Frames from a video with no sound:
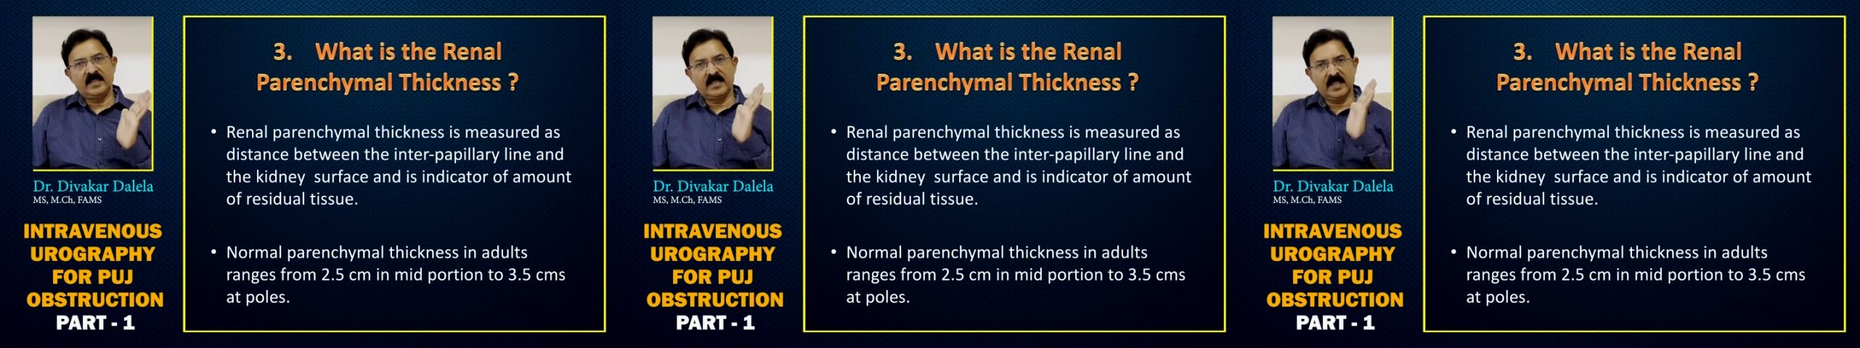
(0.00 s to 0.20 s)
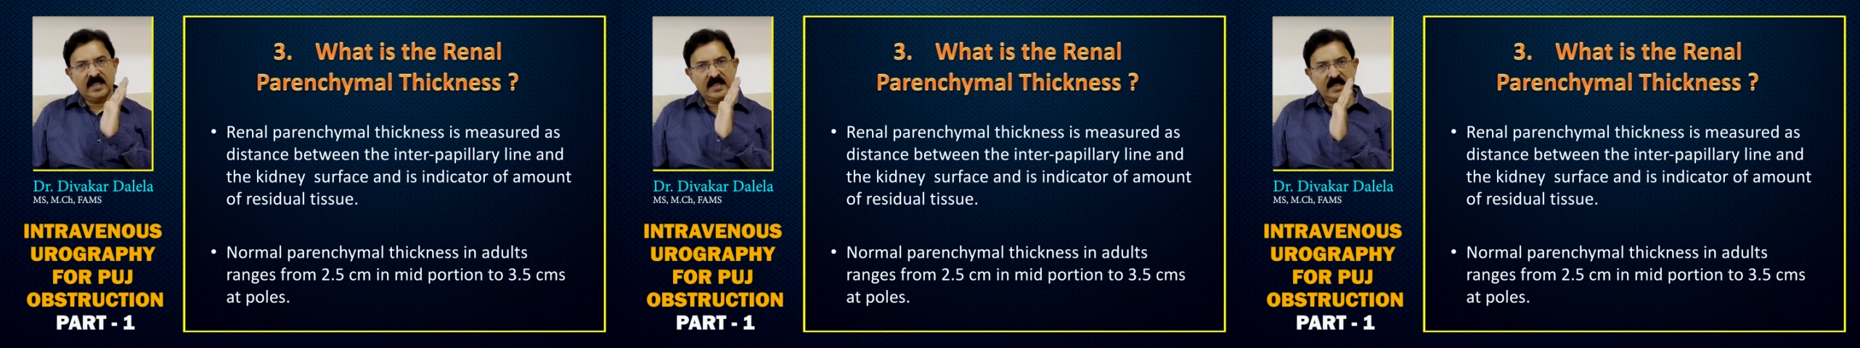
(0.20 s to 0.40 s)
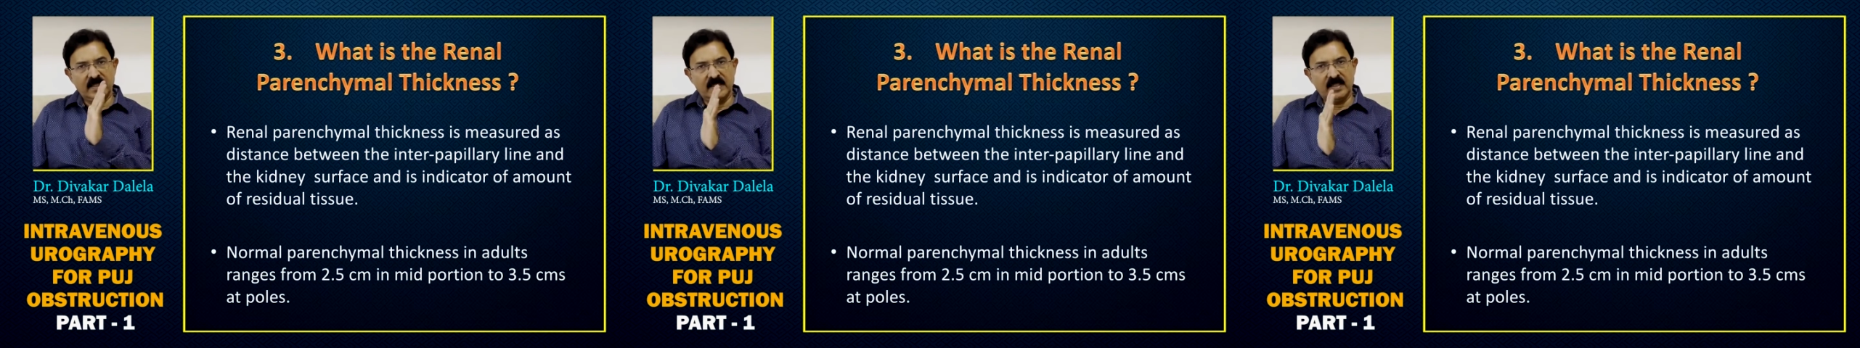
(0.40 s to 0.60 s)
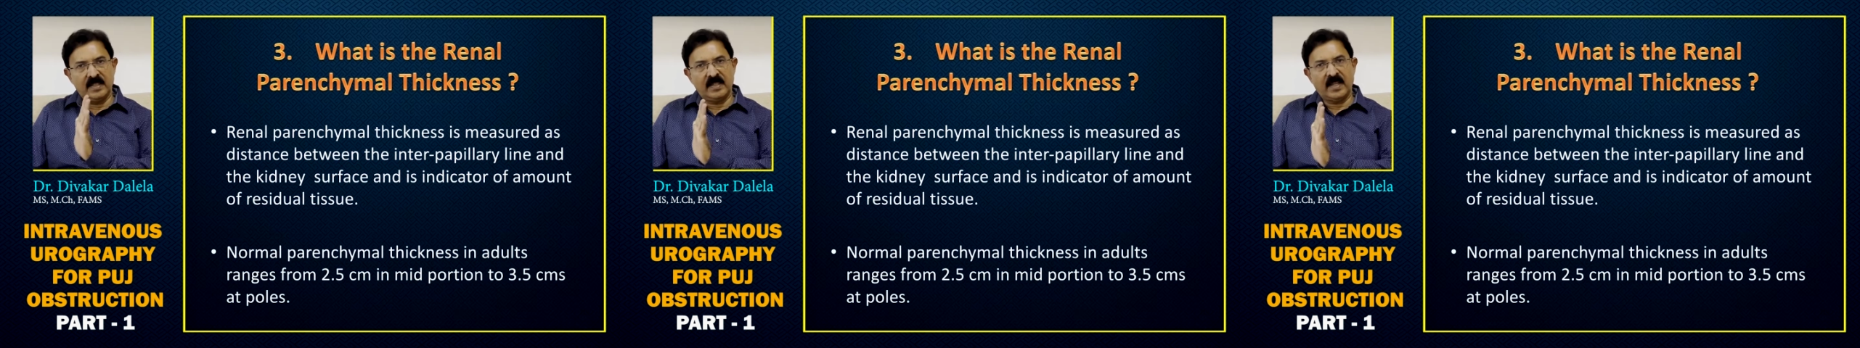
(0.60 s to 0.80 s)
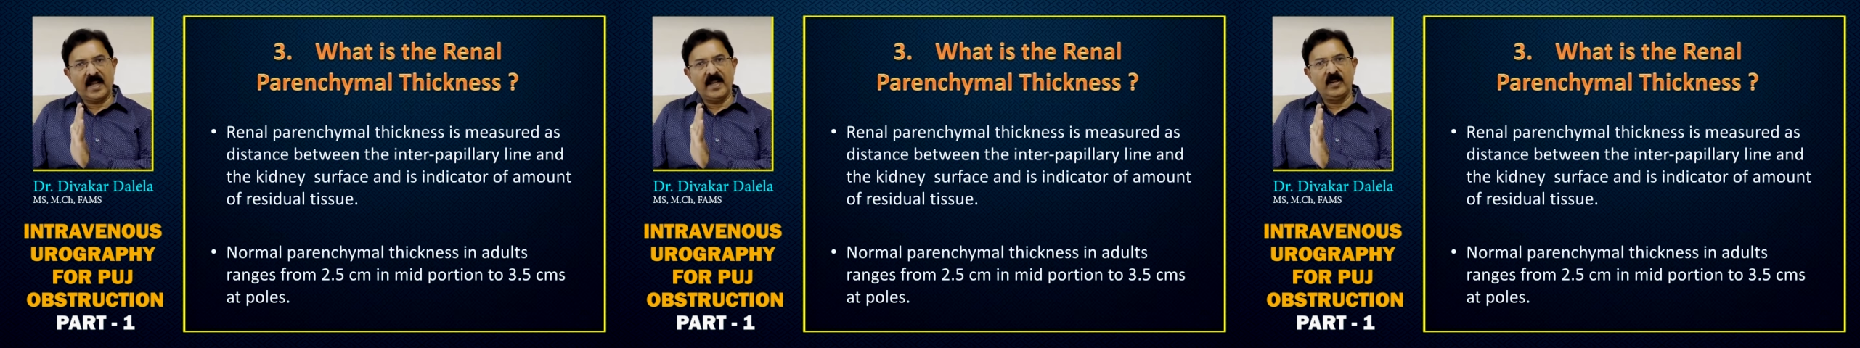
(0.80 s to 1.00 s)
the
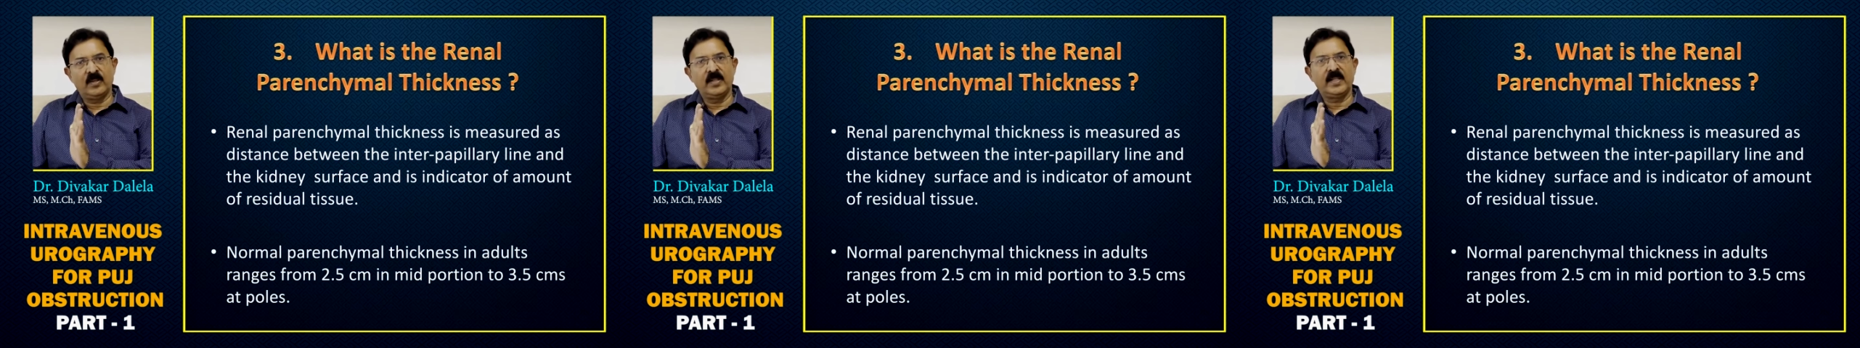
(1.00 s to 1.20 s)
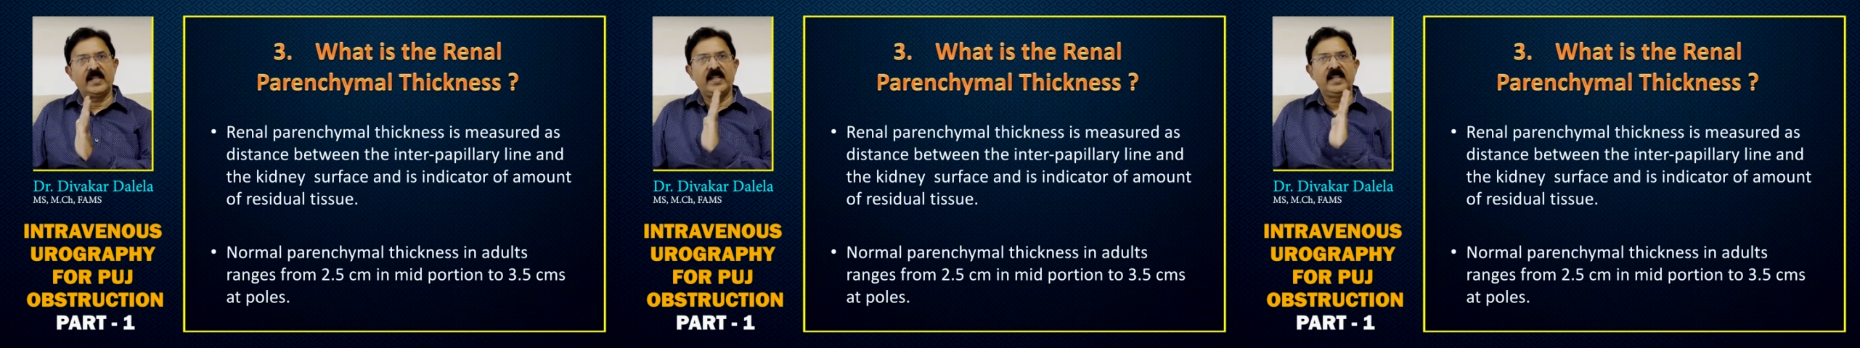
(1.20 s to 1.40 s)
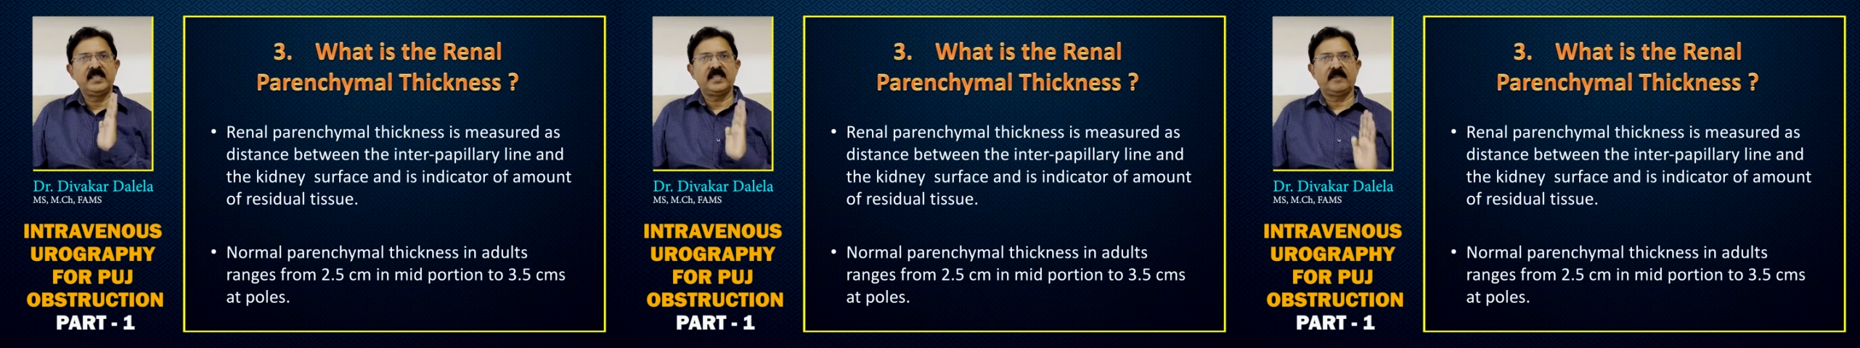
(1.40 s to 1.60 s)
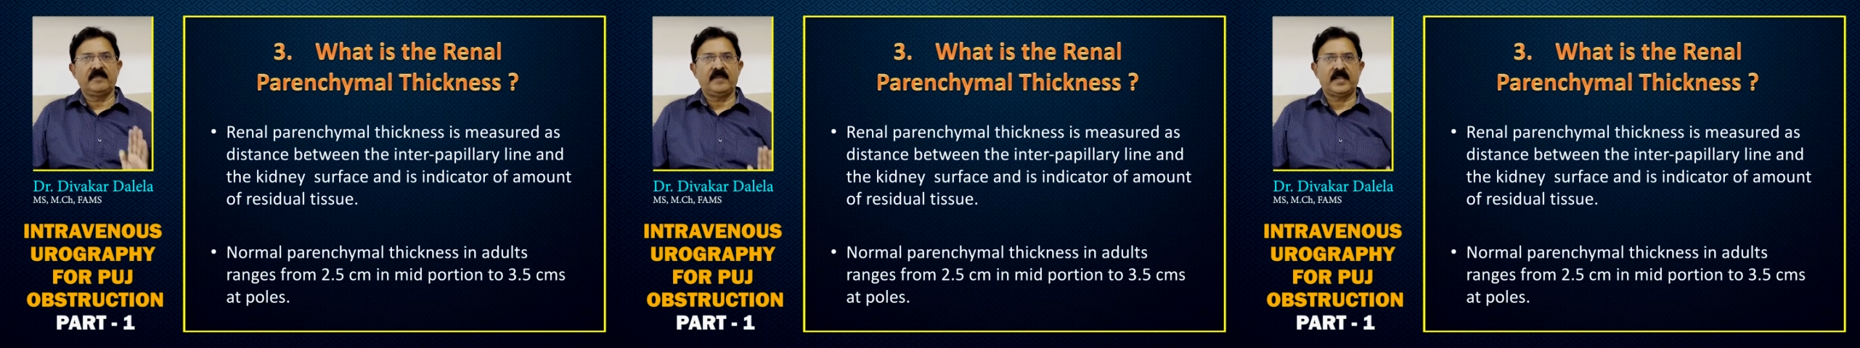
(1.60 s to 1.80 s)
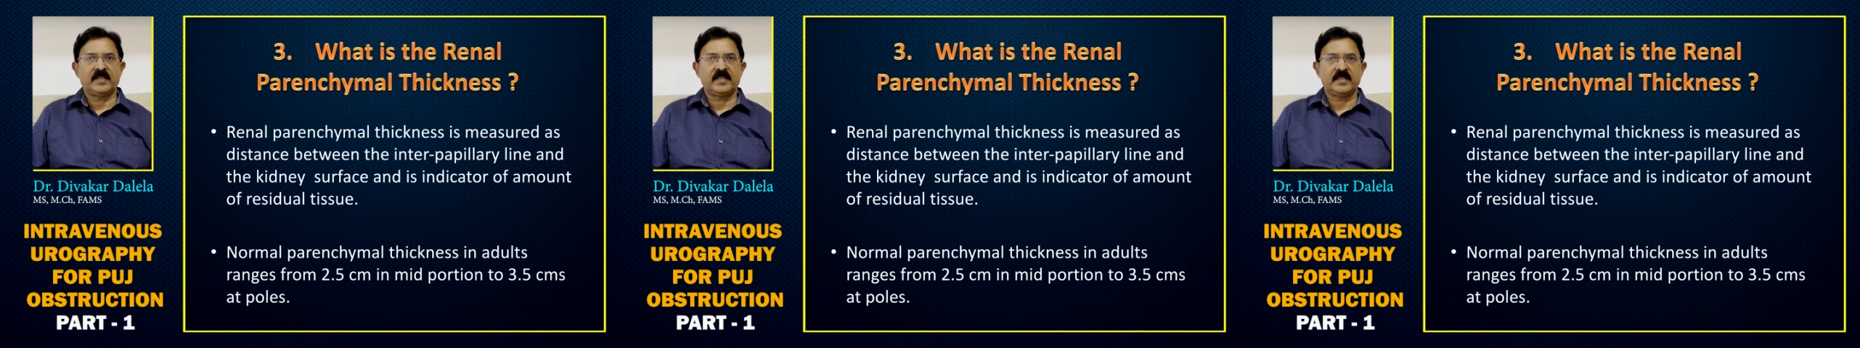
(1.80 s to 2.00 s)
line on the kidney
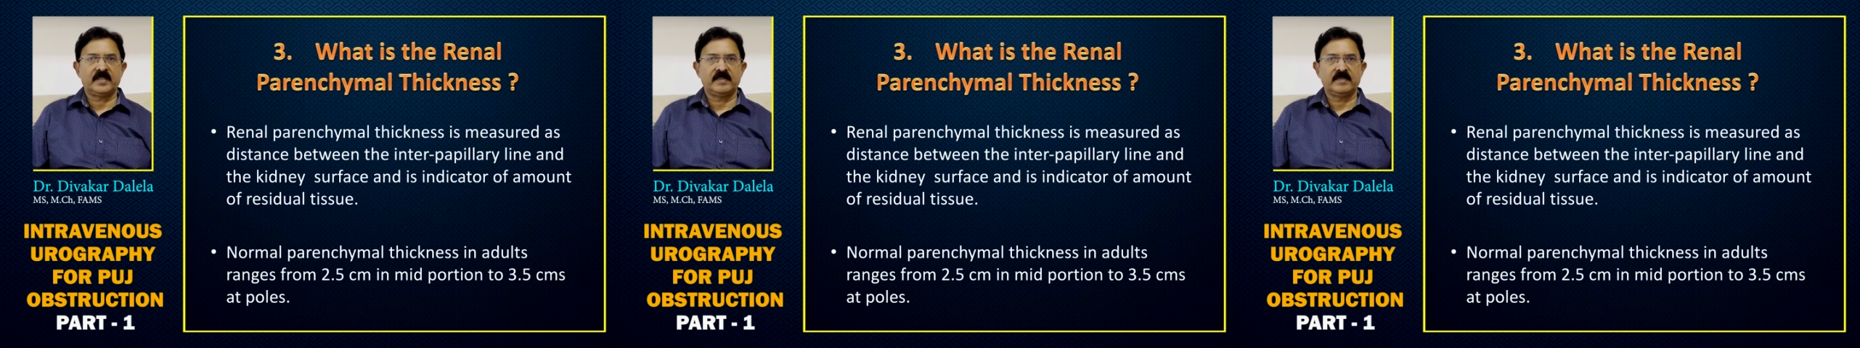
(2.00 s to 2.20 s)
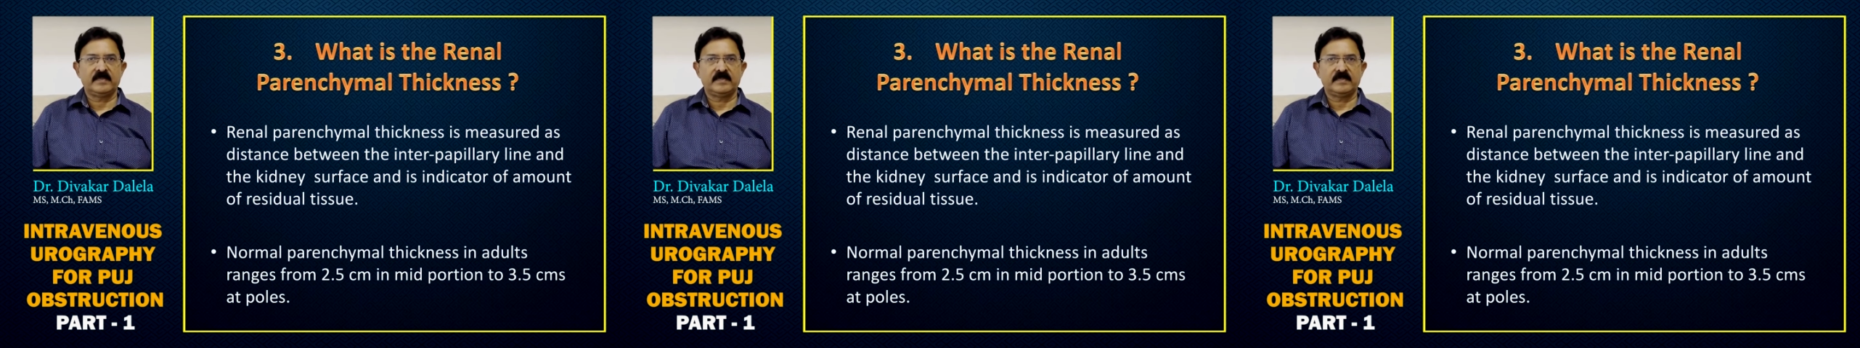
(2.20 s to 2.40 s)
surface.